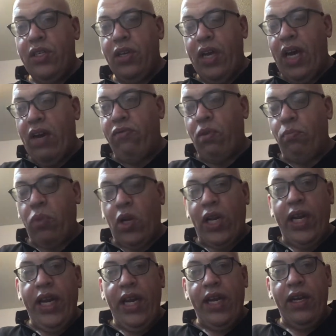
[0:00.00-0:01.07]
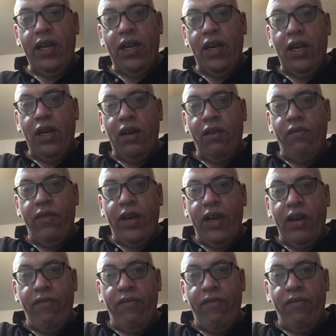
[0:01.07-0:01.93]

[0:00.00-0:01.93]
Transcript: to have a plan of